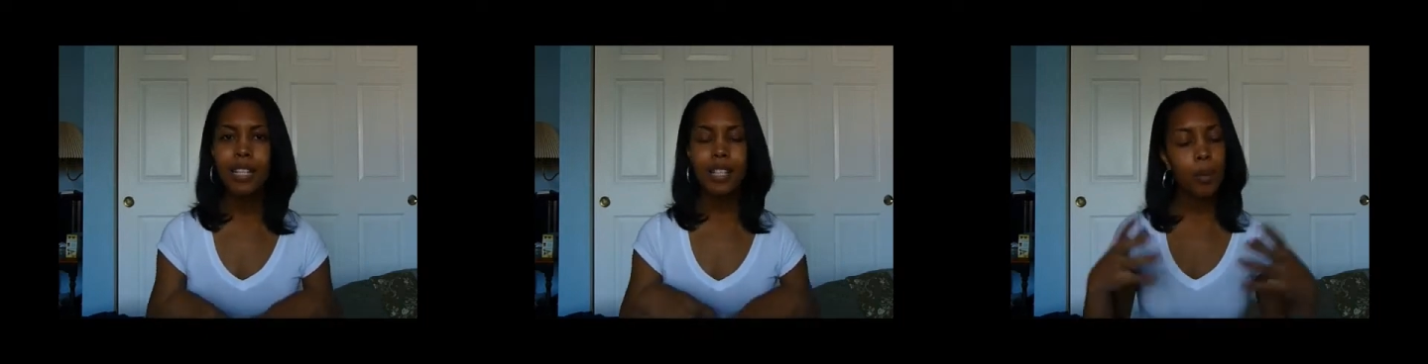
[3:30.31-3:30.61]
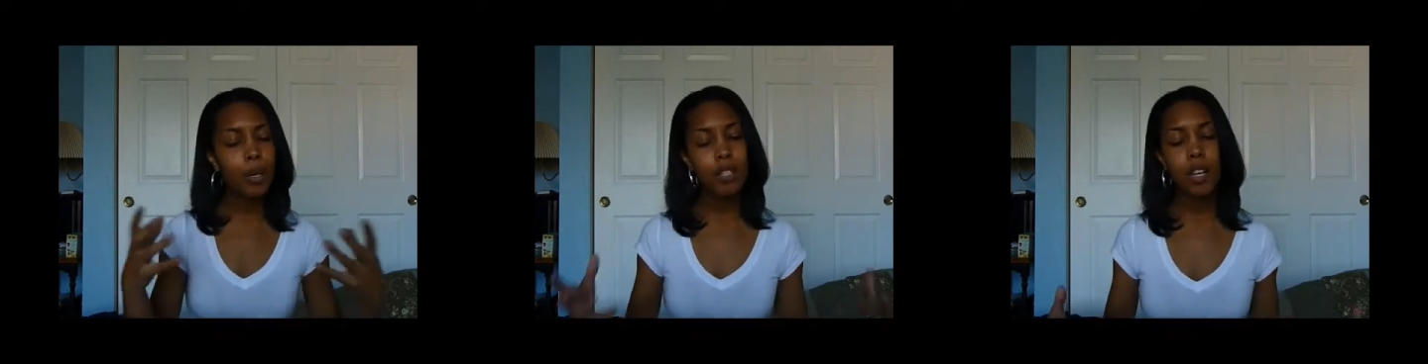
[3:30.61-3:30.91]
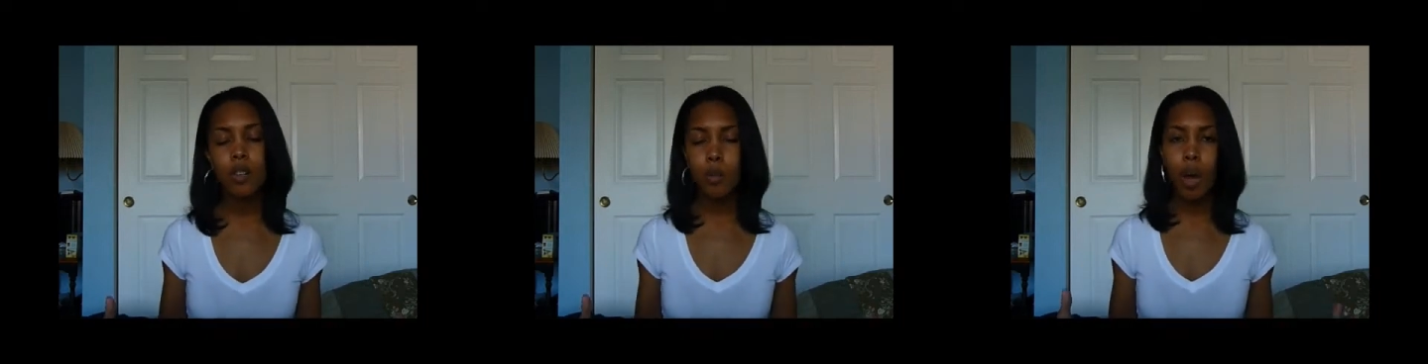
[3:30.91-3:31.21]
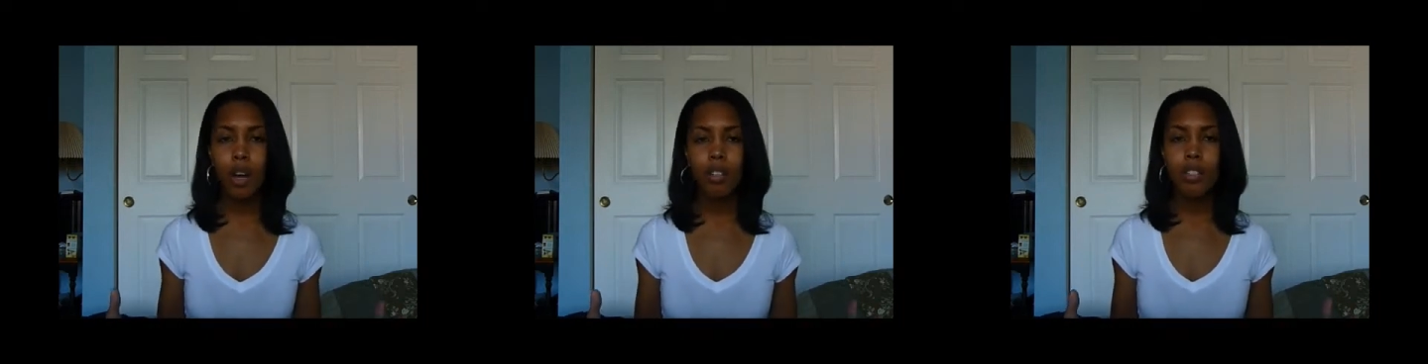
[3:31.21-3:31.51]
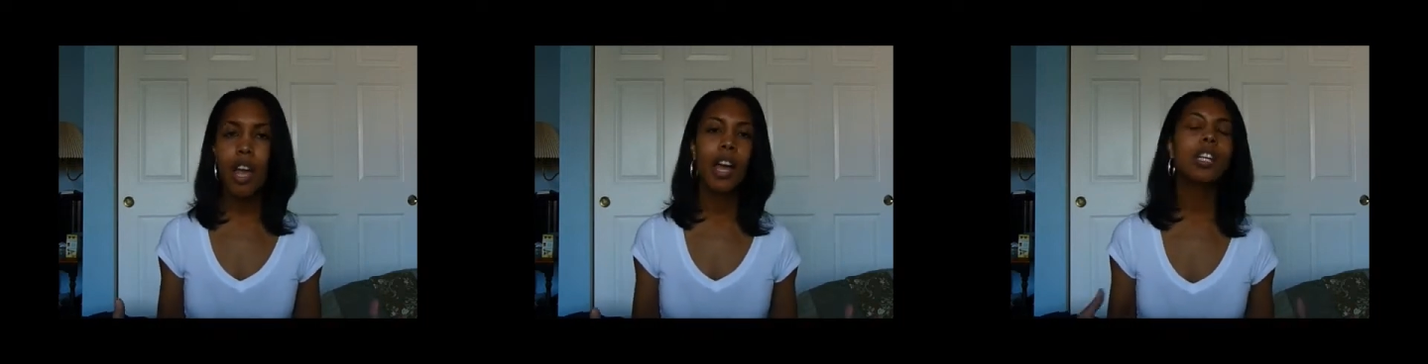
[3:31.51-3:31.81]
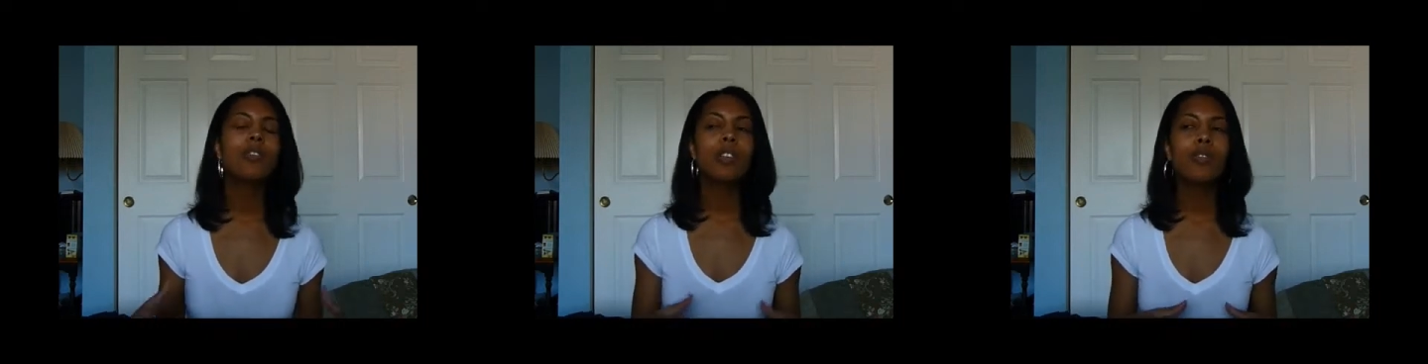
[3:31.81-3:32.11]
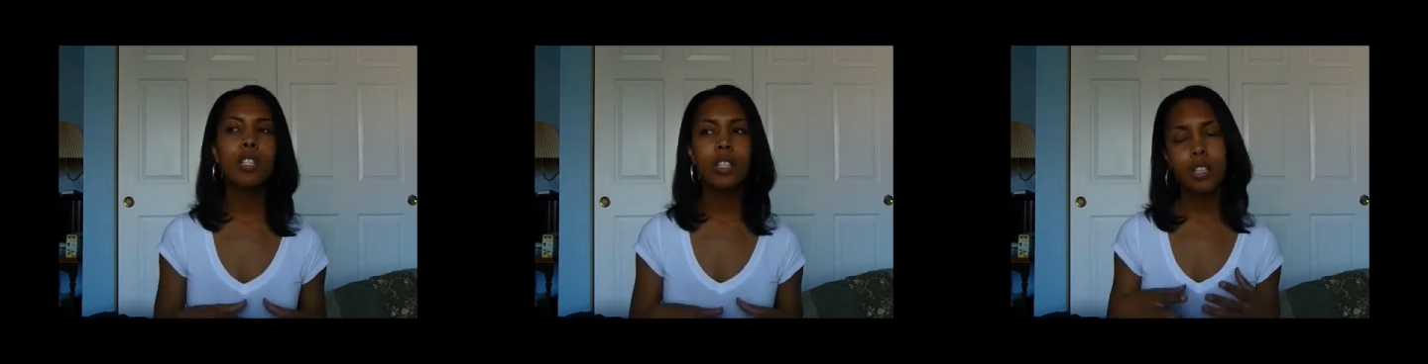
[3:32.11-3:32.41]
Step outside of the box. And even
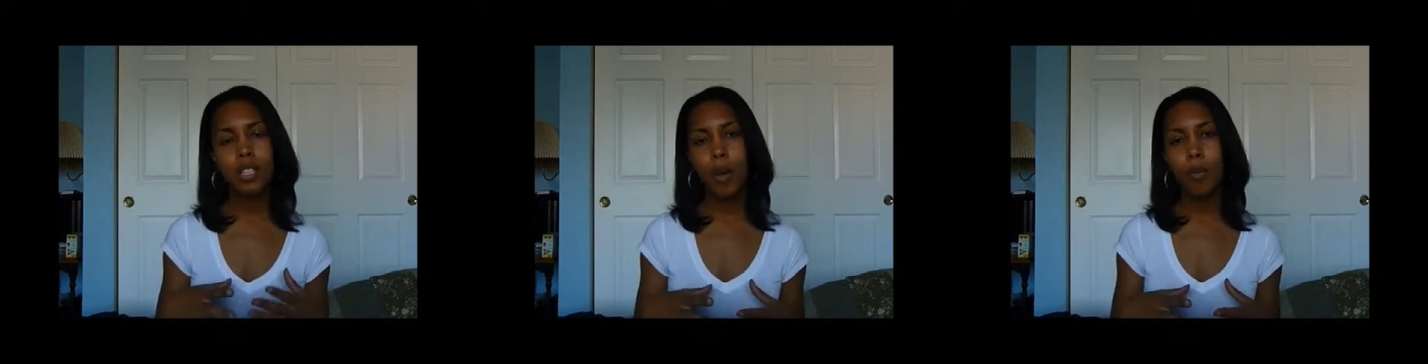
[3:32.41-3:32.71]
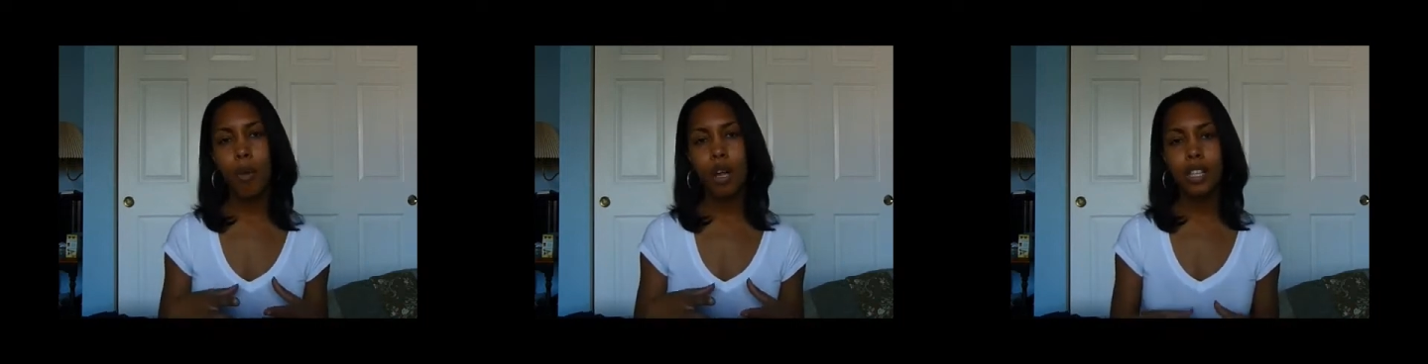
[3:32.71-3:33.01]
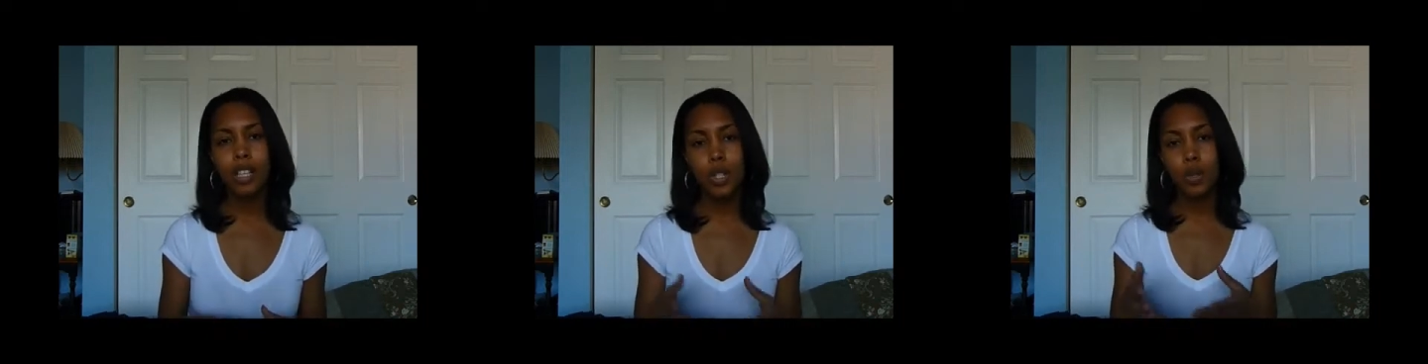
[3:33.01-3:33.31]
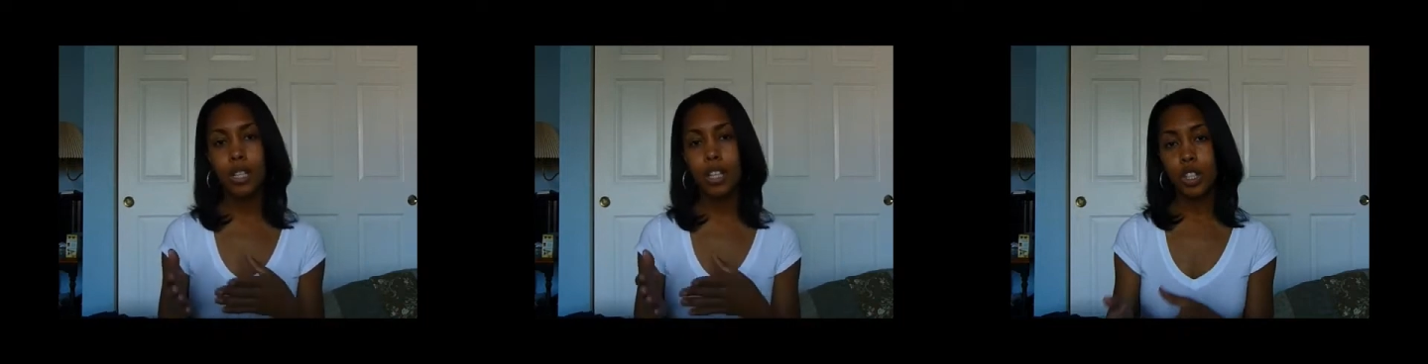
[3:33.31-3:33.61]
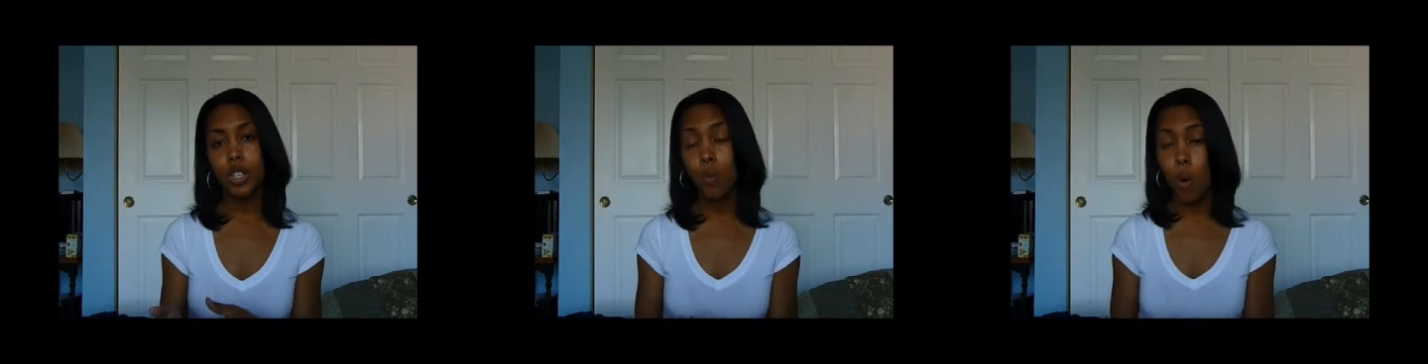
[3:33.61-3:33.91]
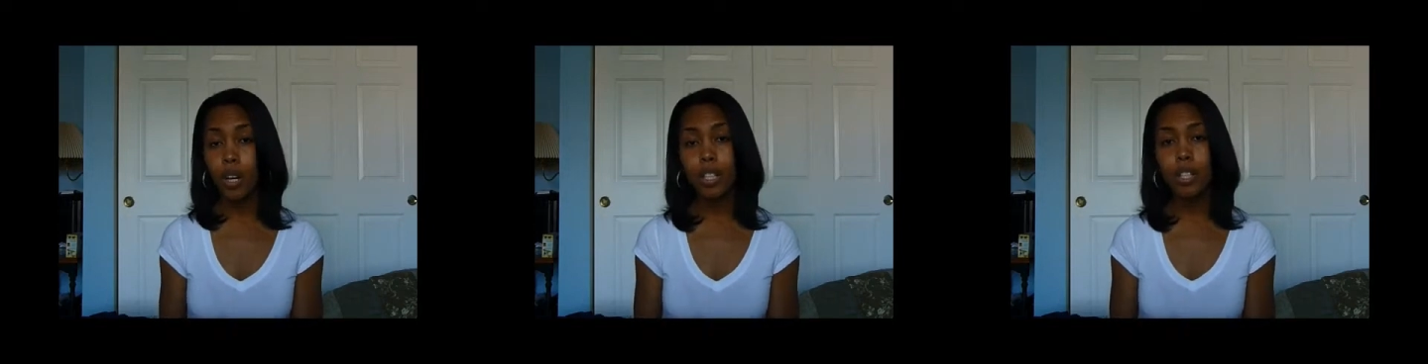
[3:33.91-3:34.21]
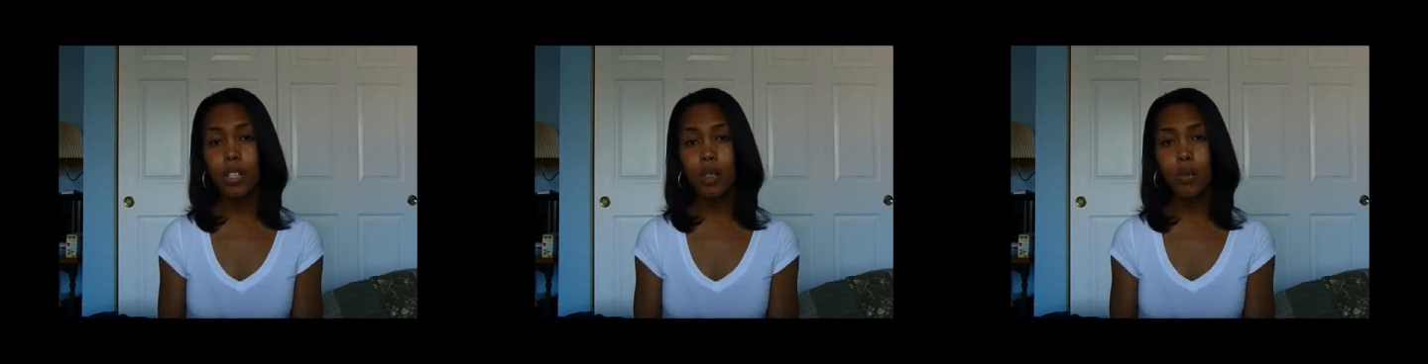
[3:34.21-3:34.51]
if it's not the type of modeling that you initially
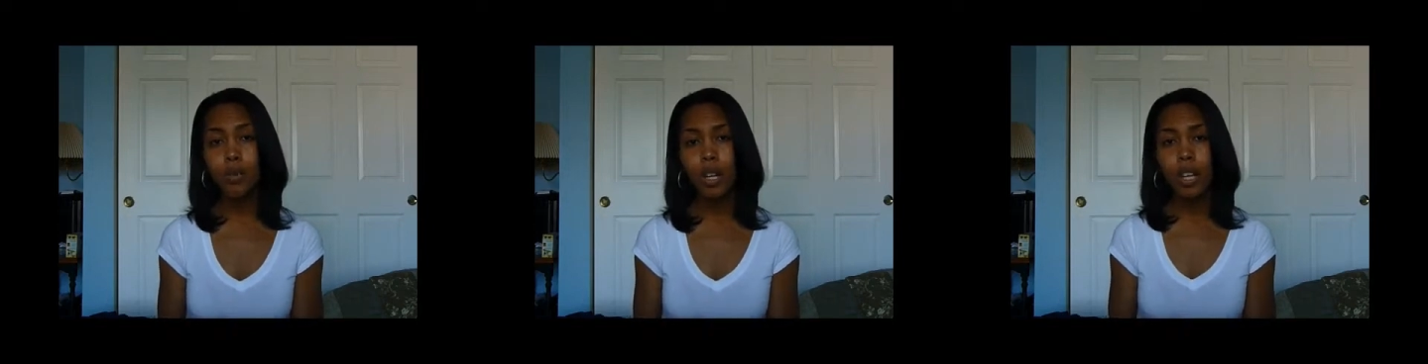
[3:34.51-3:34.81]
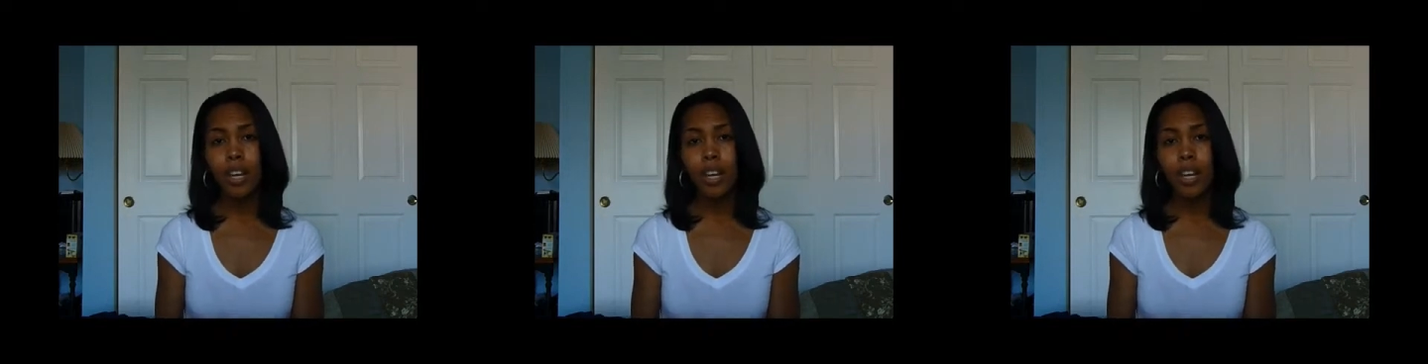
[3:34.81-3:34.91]
wanted to do,